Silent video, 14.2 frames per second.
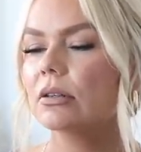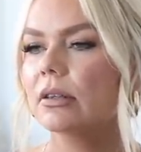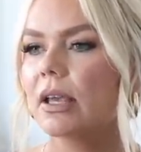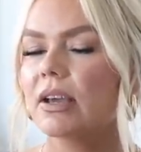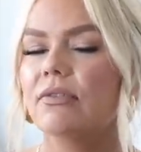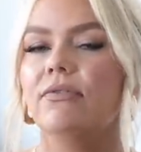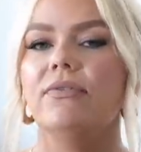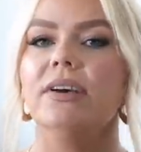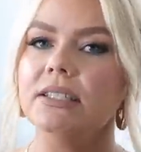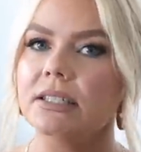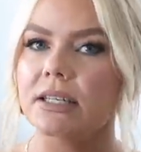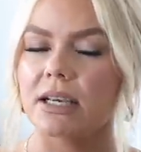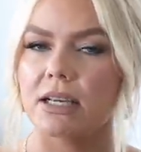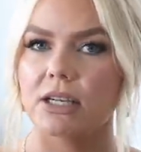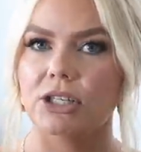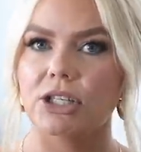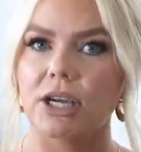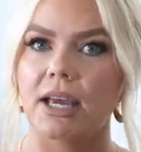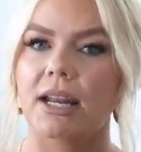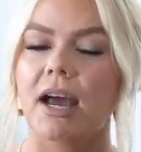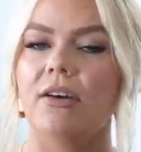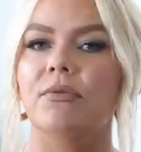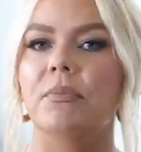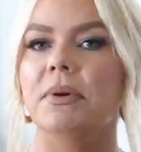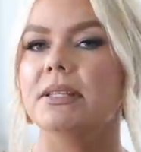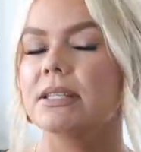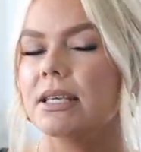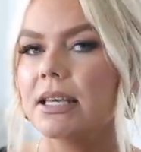like vintage and have
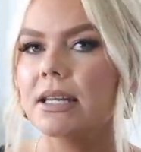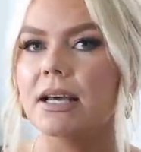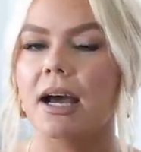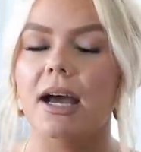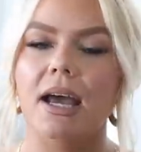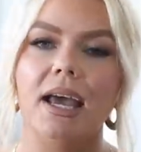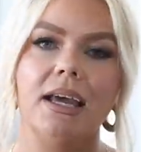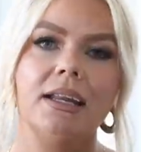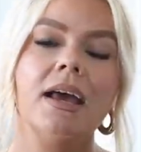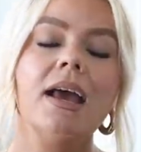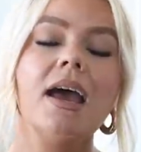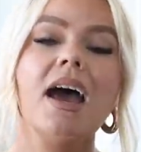patina and